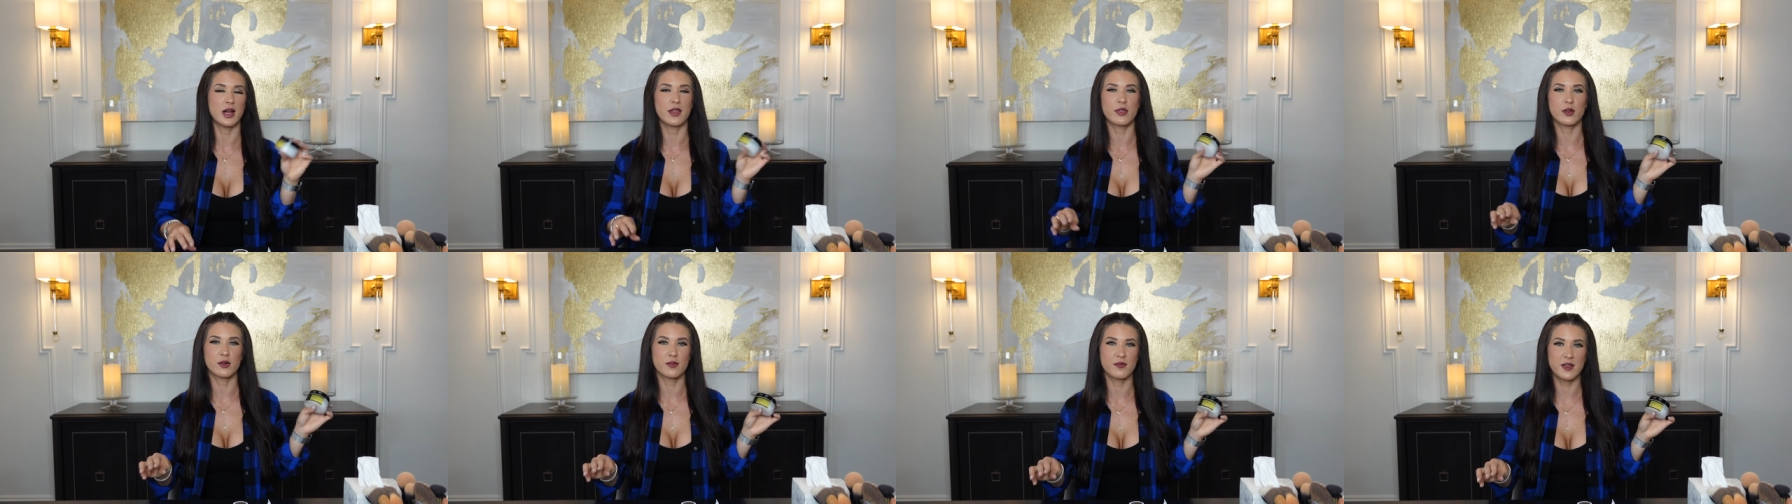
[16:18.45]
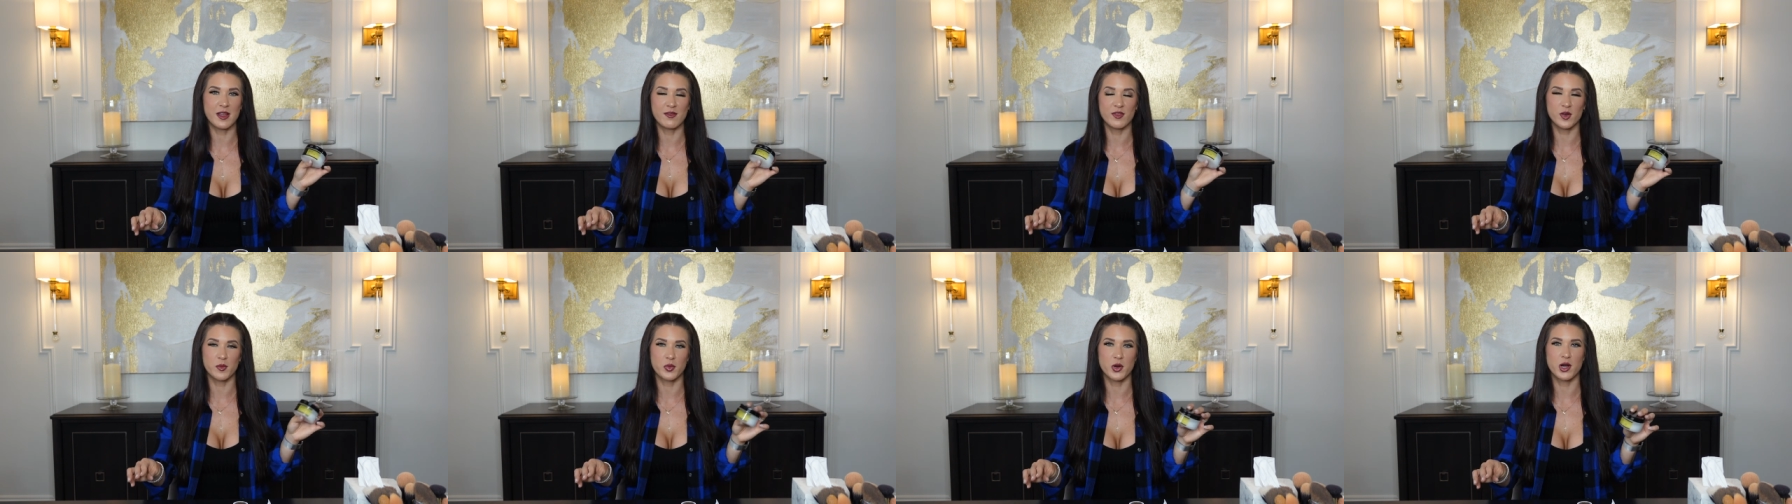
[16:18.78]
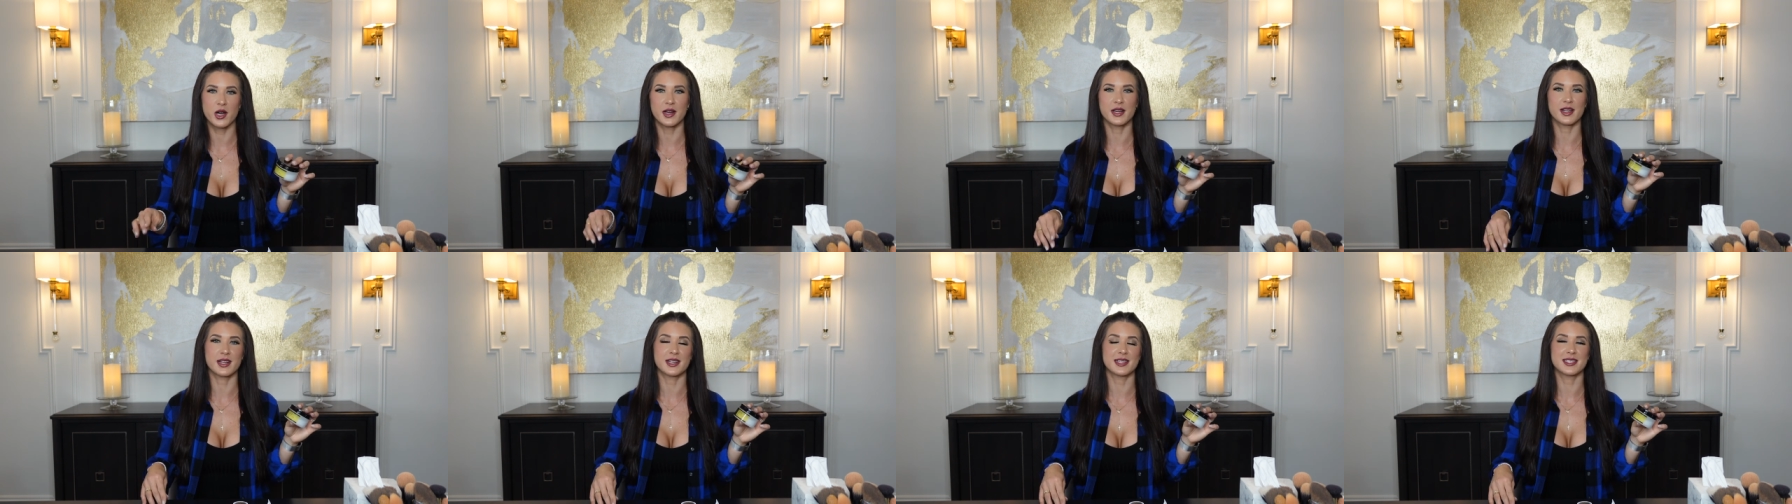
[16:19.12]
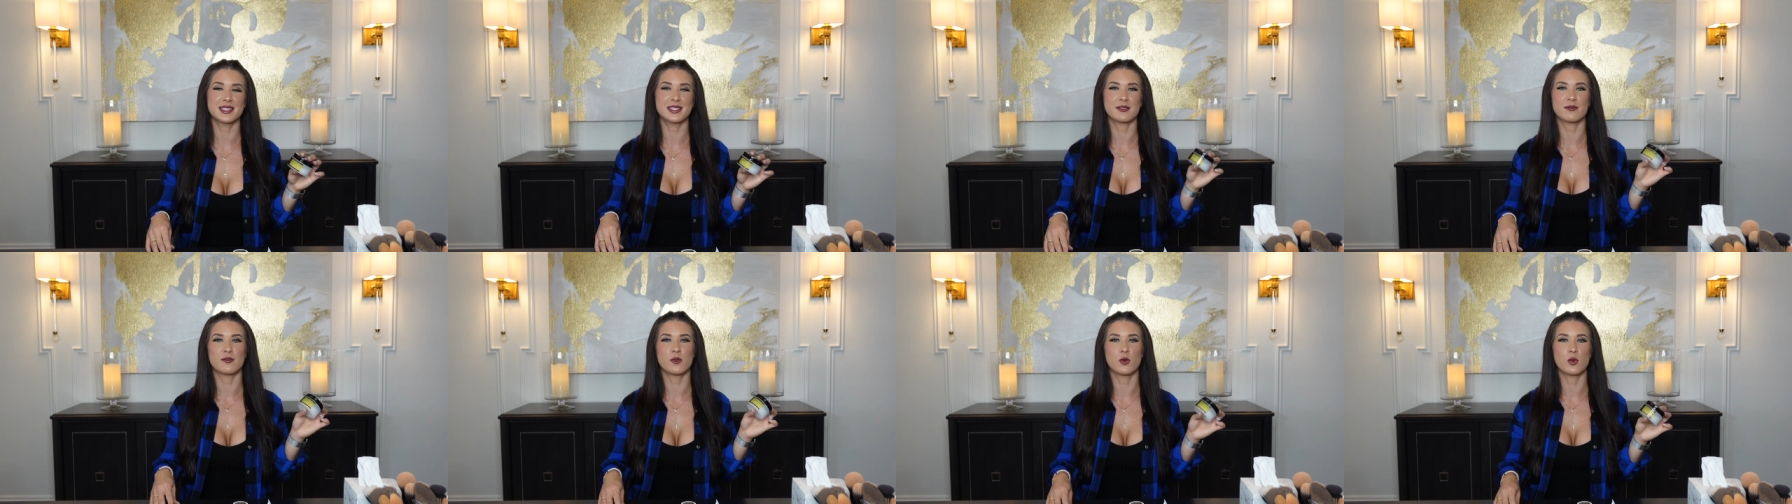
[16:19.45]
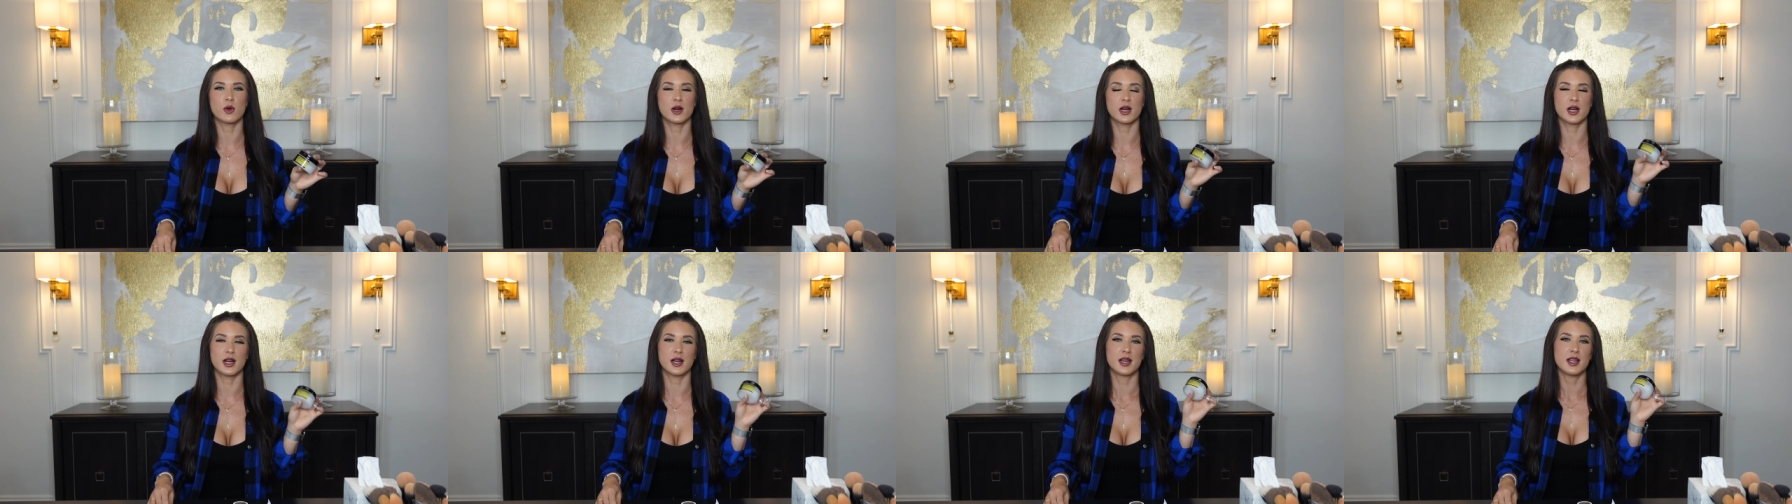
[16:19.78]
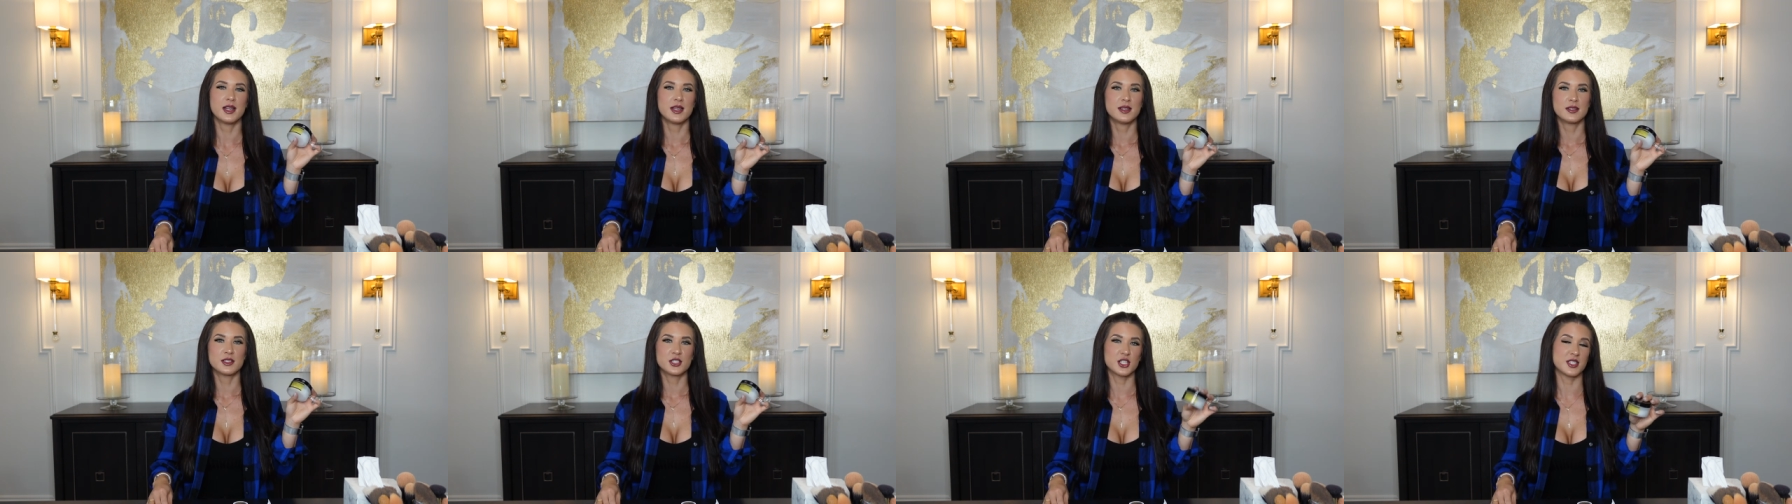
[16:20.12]
other favorite products for
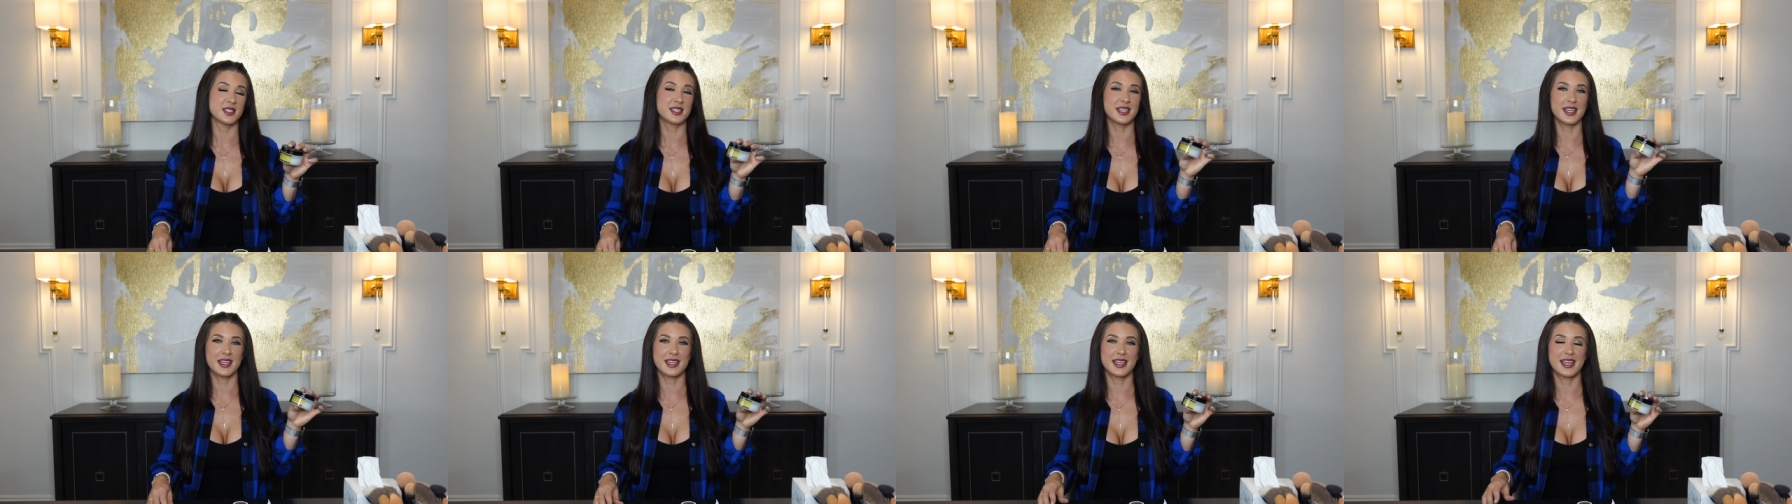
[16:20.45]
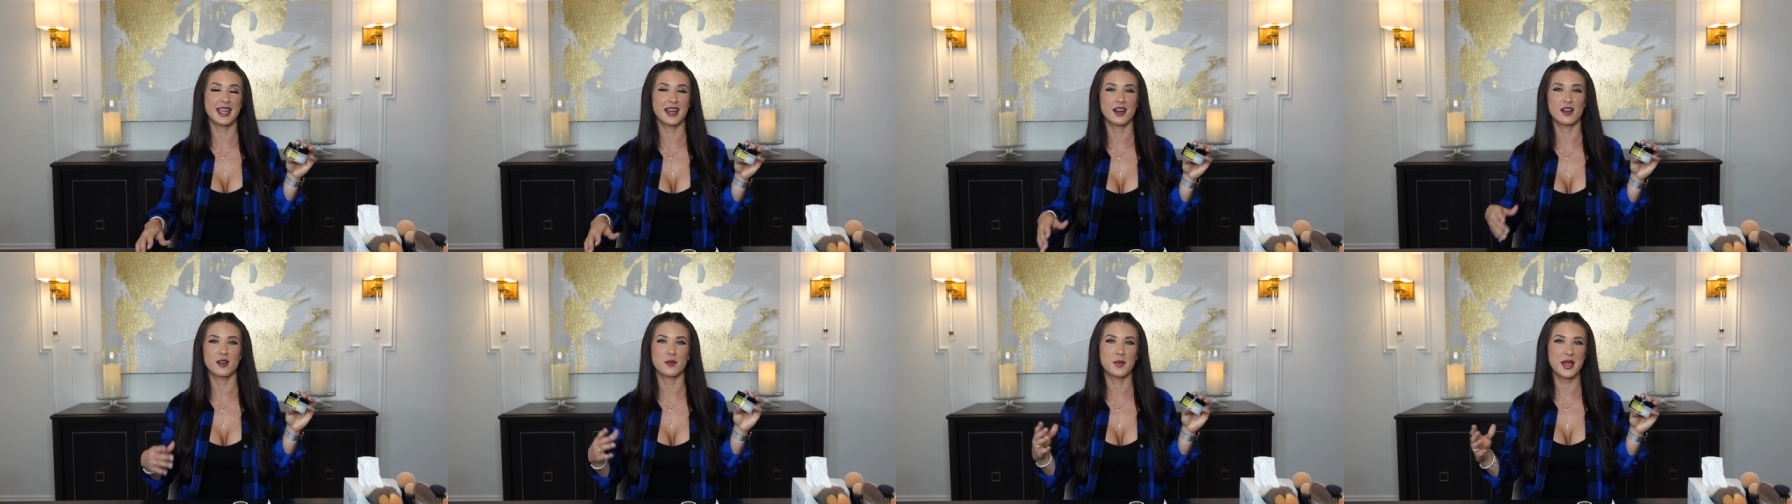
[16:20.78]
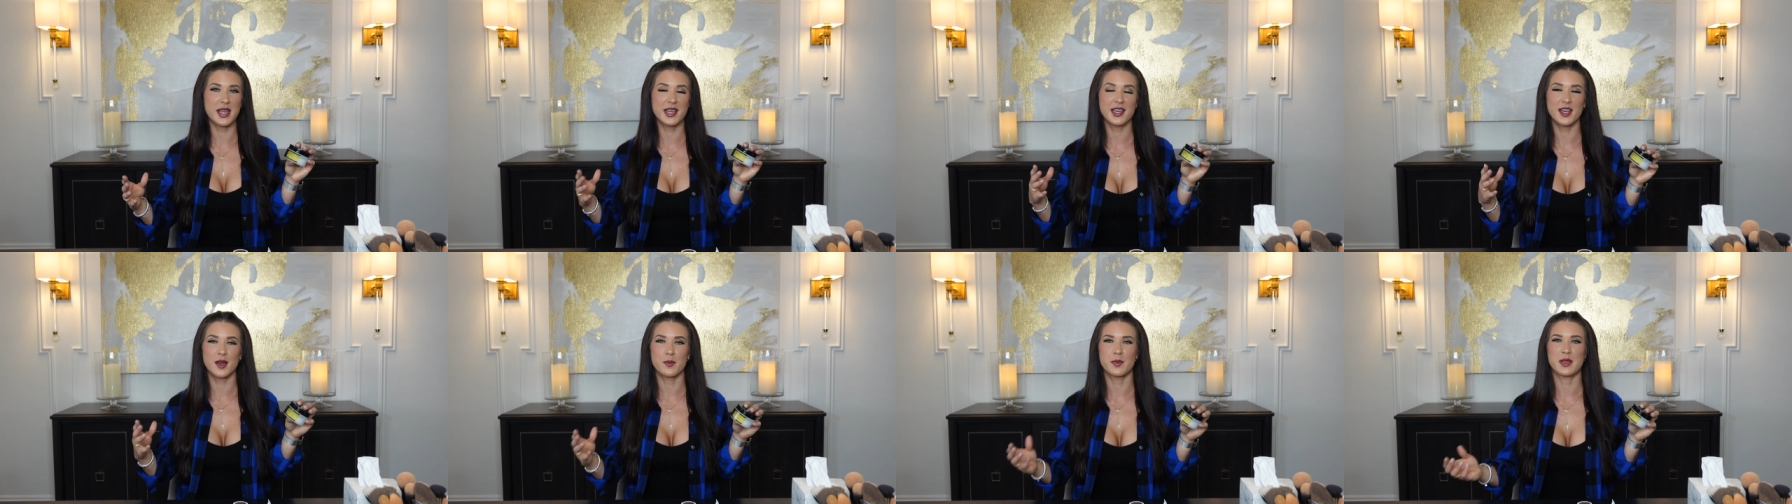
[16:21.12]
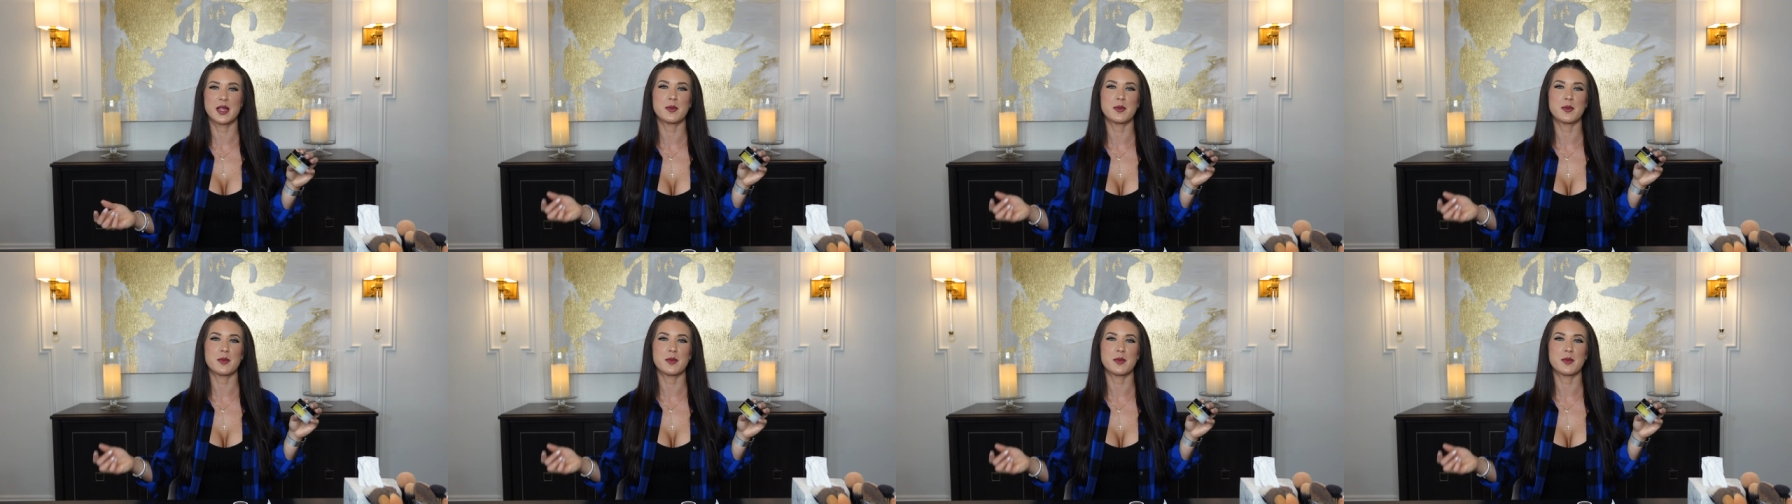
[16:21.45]
just skincare and makeup,